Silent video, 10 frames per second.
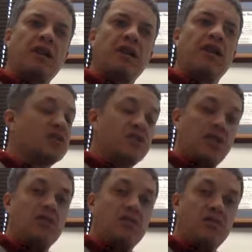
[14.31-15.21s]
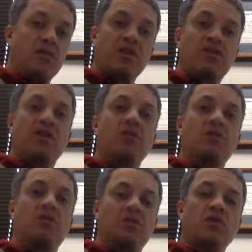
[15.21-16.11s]
Okay, you don't want to say
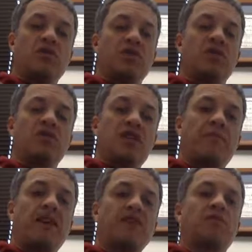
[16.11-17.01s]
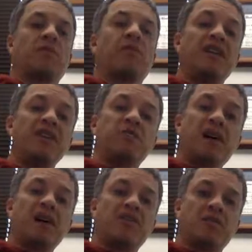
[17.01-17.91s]
no solution, it's not possible. It is
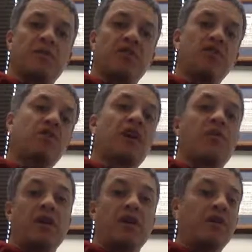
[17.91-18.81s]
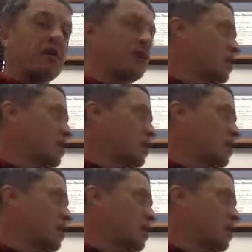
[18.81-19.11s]
possible, it's just not real.